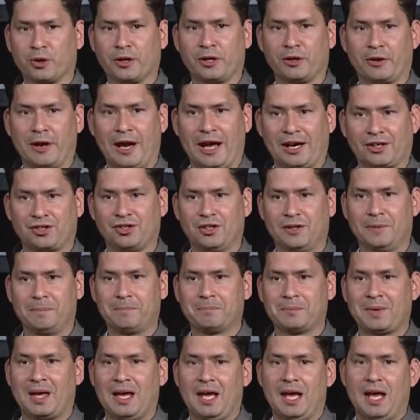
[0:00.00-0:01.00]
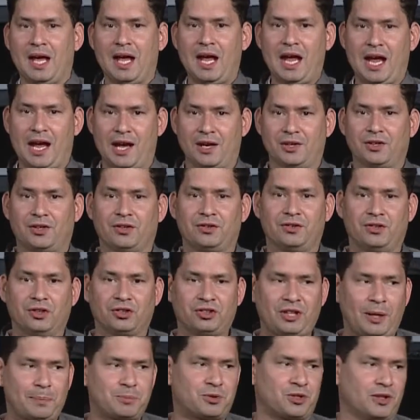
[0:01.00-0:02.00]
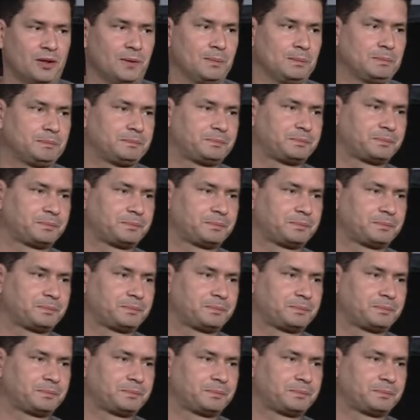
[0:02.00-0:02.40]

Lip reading: interaction and deception.